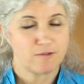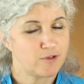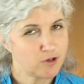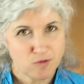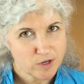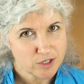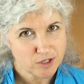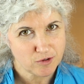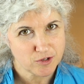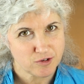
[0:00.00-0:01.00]
If you don't want to
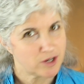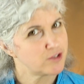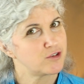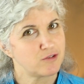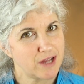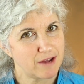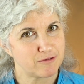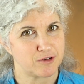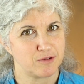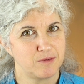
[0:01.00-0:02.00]
close your eyes, you don't
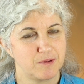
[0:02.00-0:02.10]
have to.